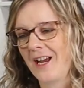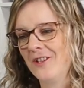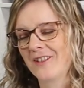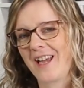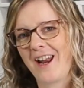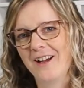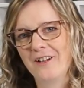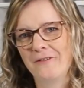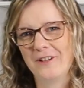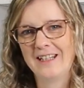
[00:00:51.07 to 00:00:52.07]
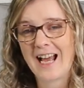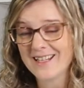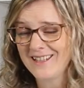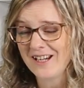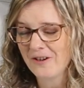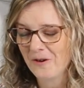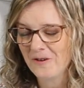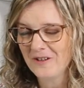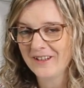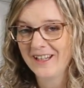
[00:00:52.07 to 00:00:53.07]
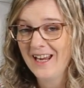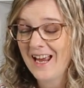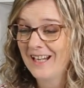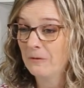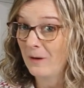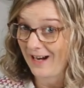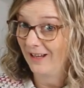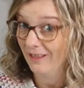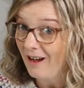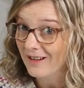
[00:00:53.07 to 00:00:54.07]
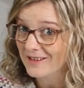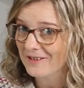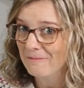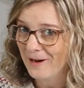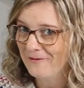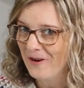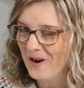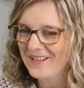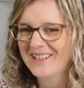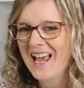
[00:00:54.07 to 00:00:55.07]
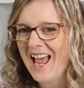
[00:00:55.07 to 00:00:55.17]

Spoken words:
I just got out of a nasty cold where I lost my voice.